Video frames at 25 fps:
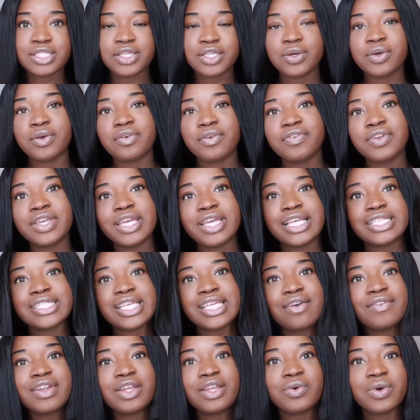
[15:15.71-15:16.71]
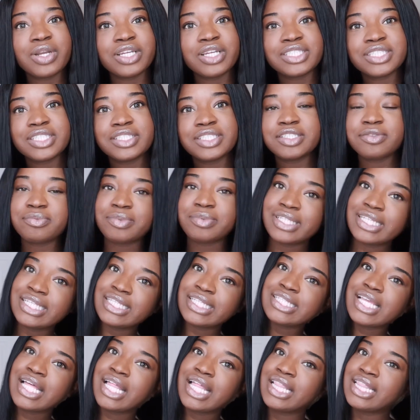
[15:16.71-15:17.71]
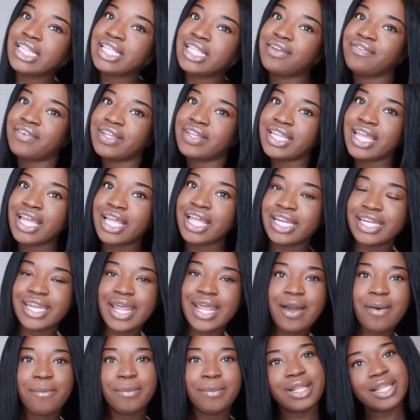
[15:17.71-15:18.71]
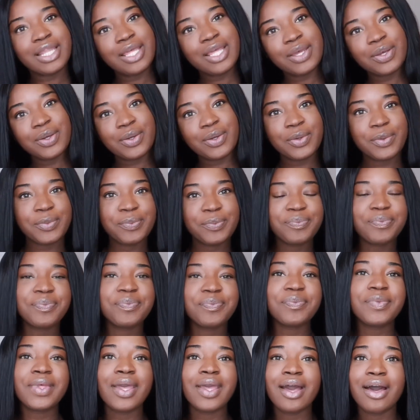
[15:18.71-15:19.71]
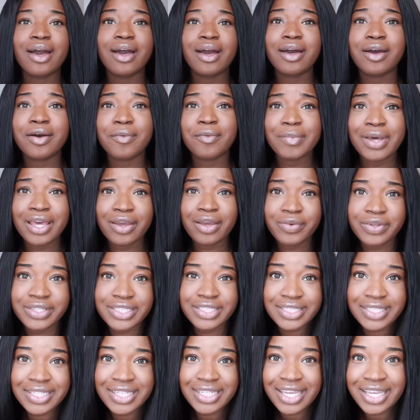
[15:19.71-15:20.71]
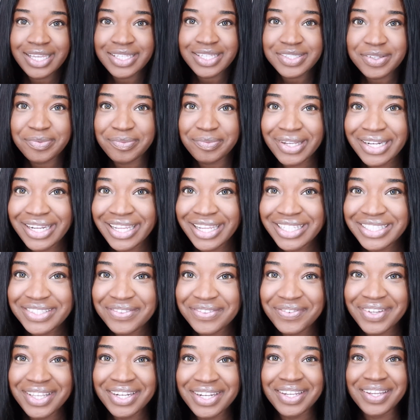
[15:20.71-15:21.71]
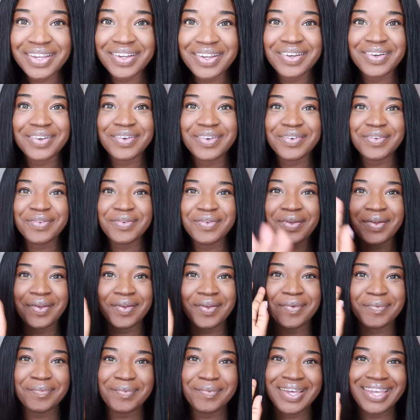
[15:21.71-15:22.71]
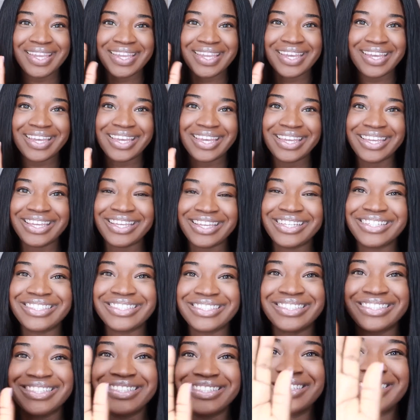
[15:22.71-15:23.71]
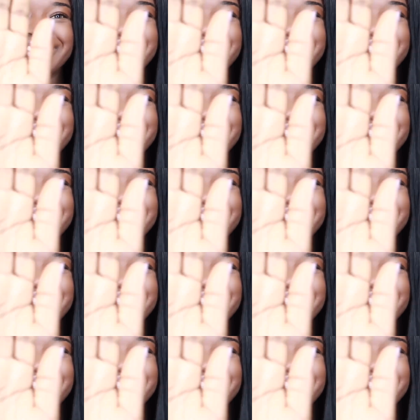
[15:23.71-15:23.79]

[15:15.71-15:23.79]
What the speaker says: So if you guys have any questions, please leave it down below. I will see you guys on my next video. Bye guys.